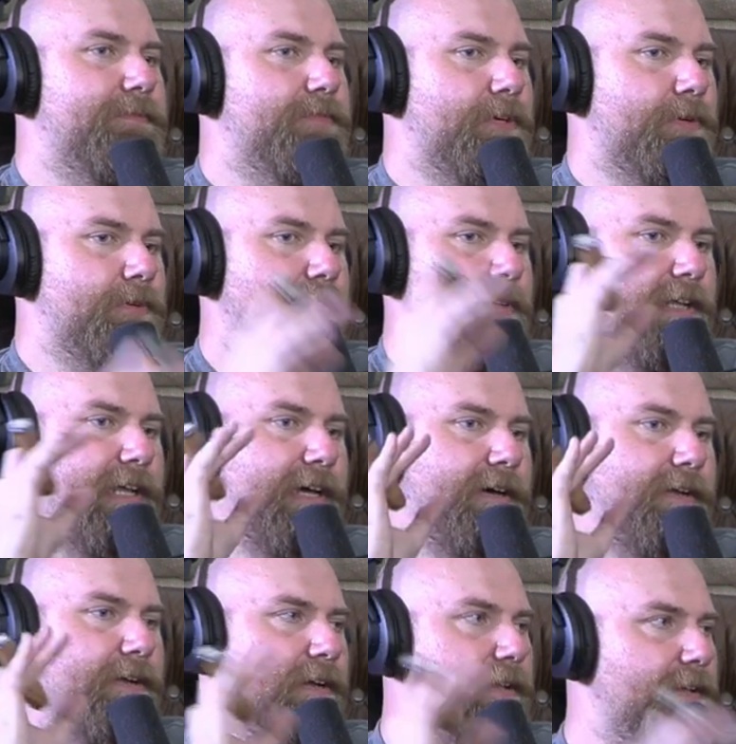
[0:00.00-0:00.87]
I've toned it
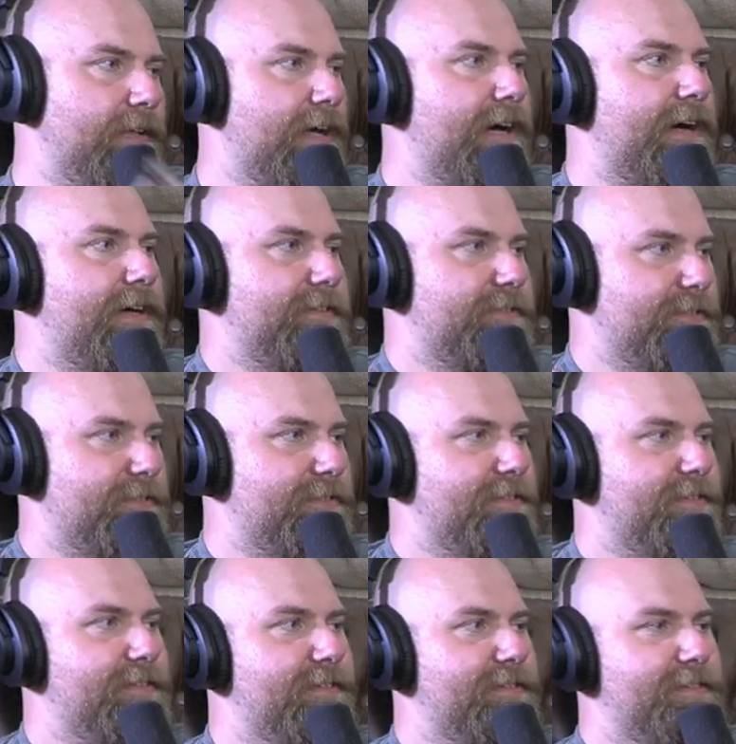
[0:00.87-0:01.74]
down a lot.
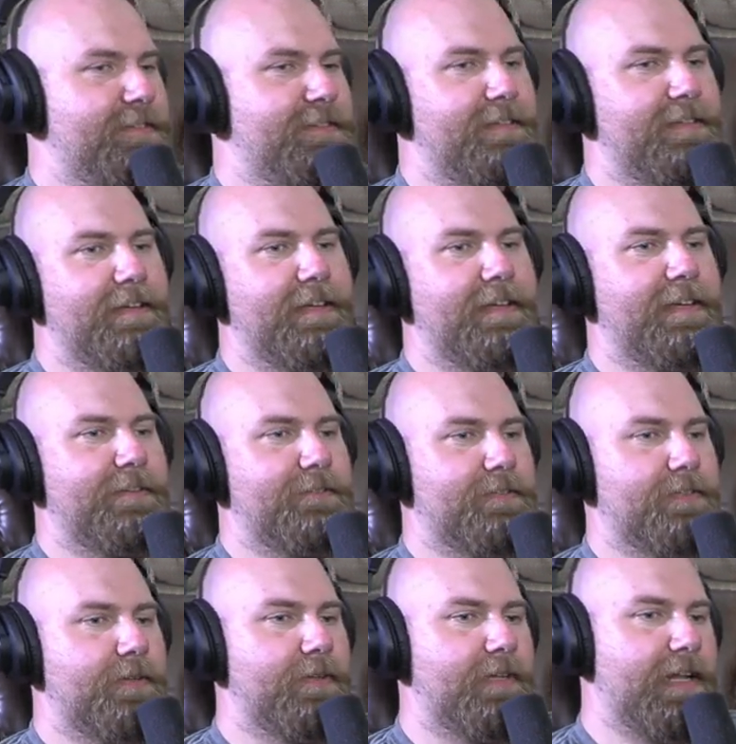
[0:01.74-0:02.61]
I've
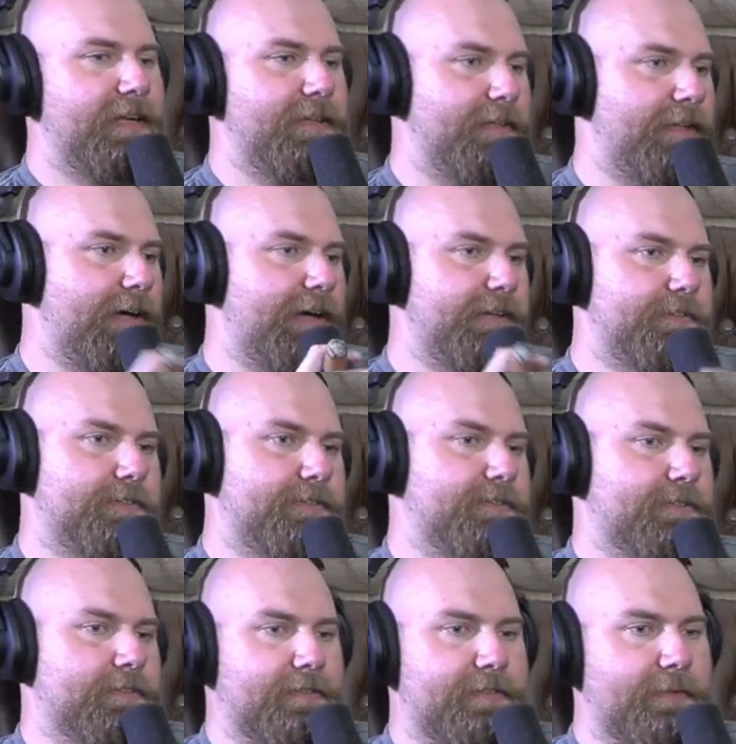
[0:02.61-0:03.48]
toned it down a lot
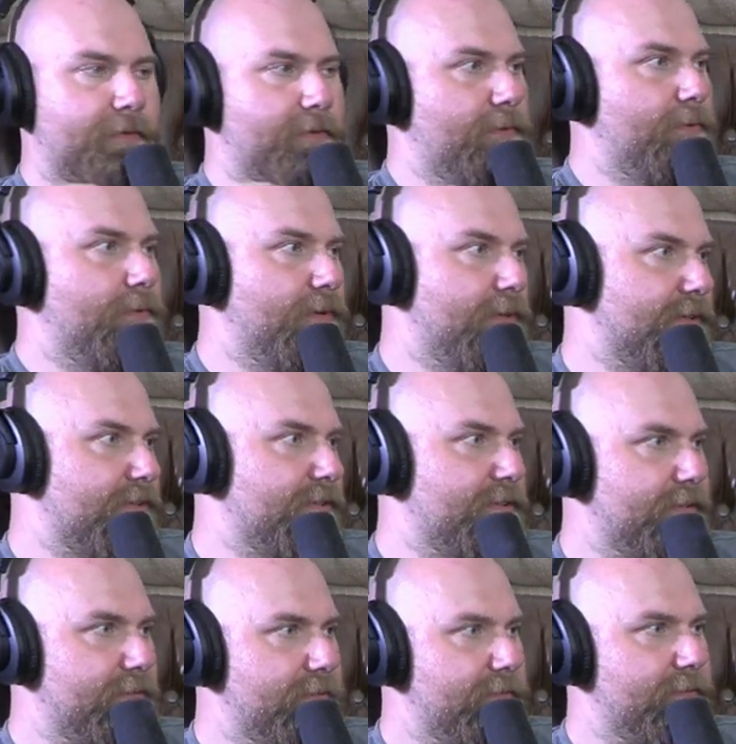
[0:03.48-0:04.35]
just because I want to
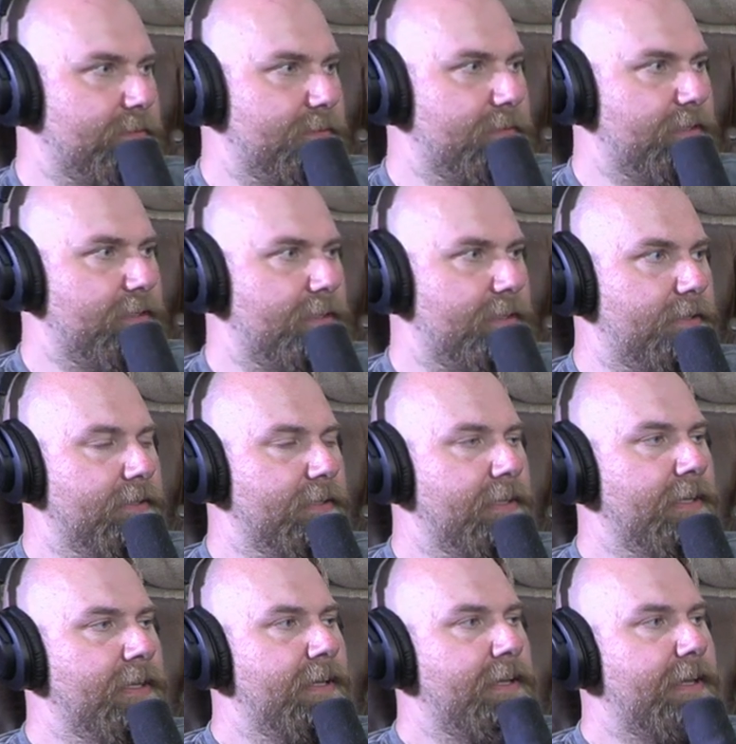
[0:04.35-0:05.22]
work,
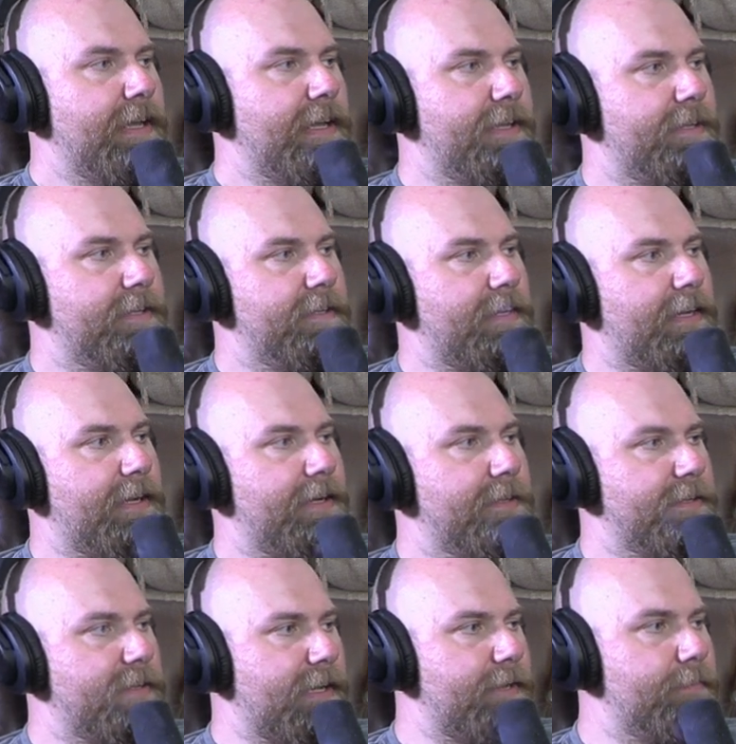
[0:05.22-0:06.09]
And
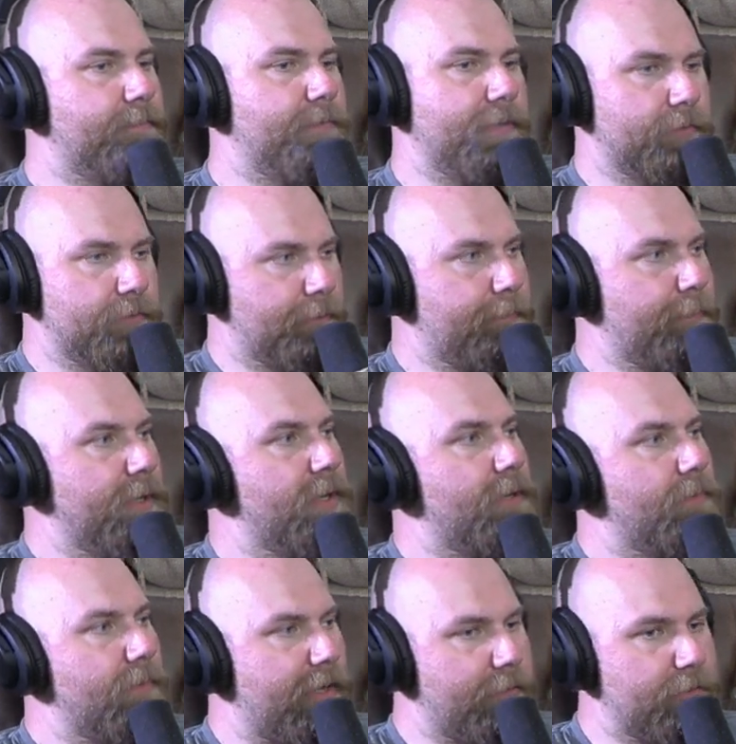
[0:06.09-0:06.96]
there was a
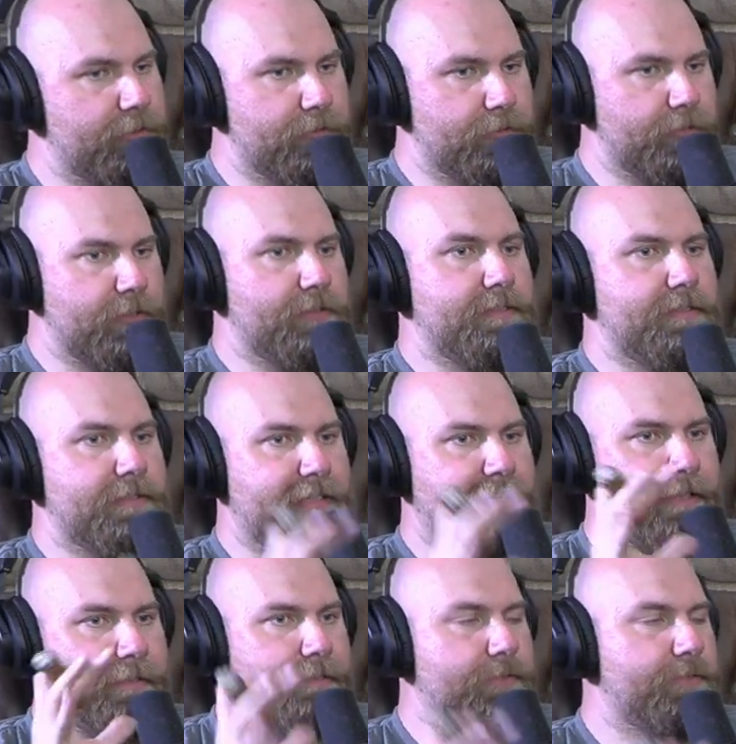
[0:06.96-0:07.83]
period where I was
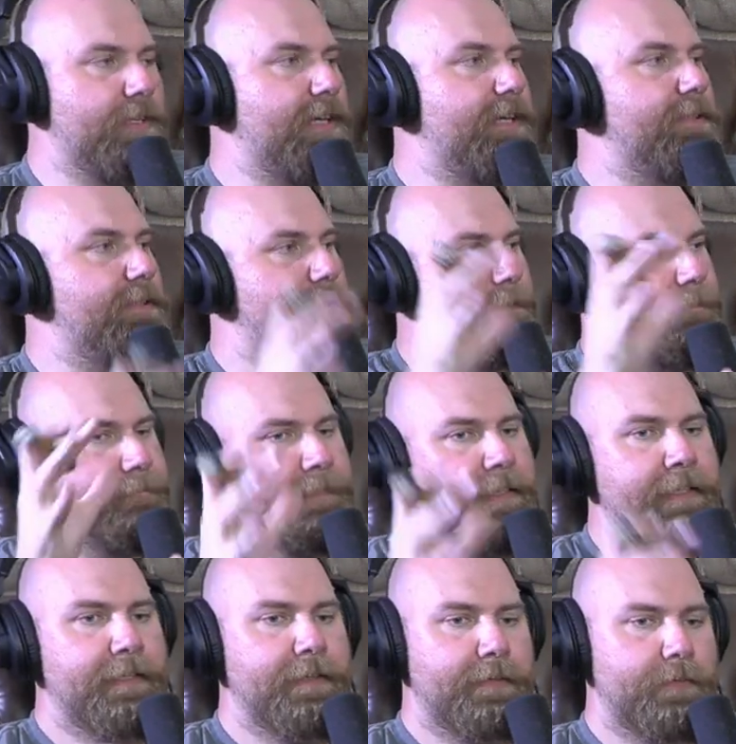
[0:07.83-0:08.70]
kind of trying to
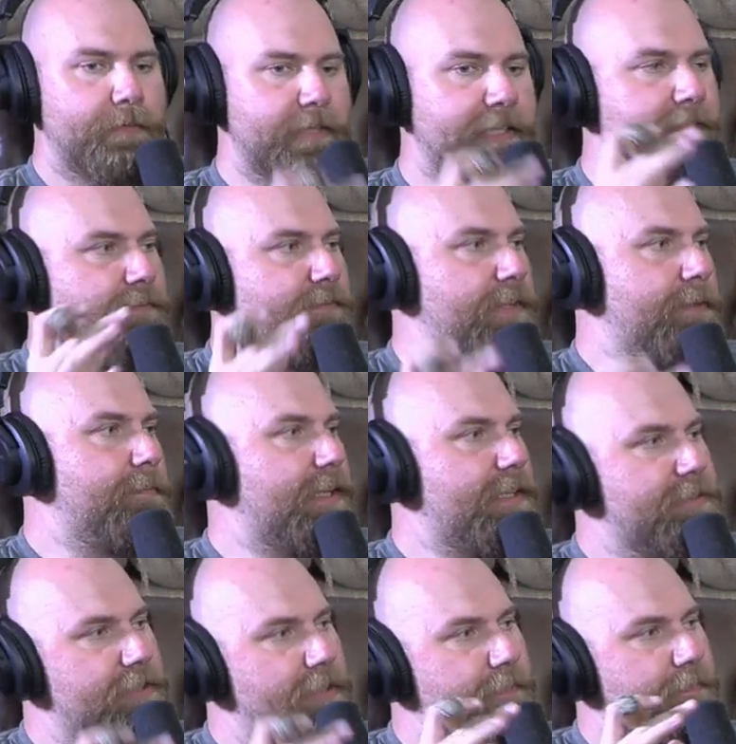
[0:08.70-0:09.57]
reinvent
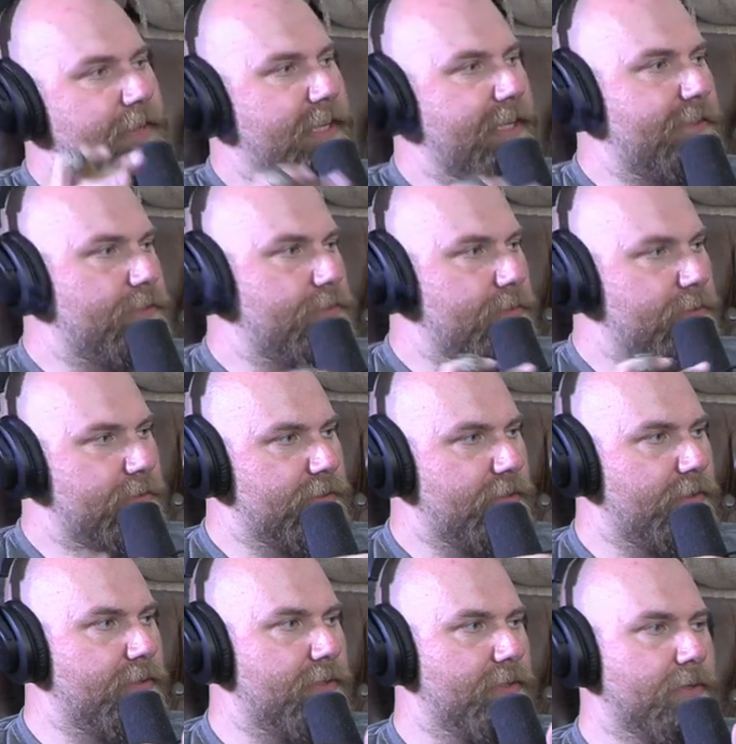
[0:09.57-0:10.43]
myself, I guess, to a
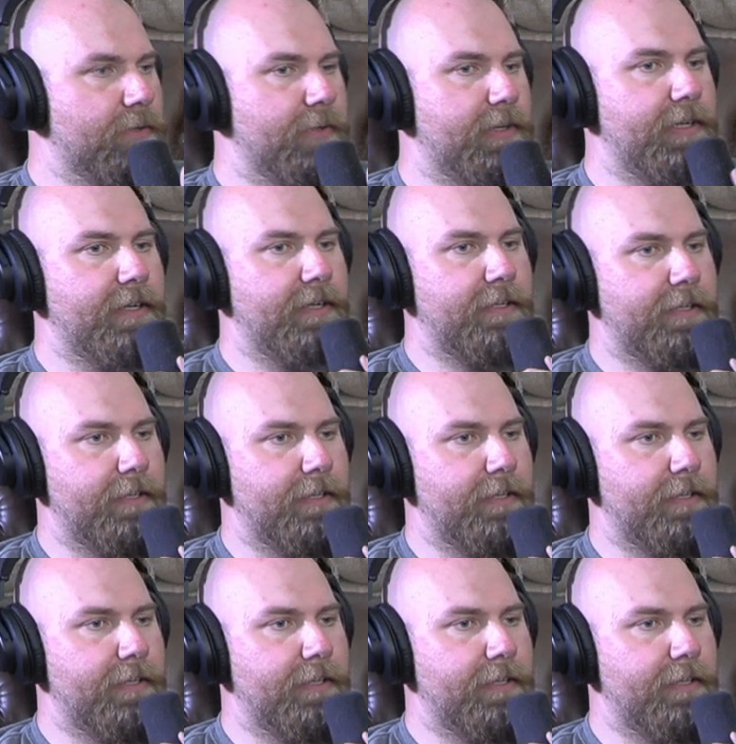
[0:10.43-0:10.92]
certain degree.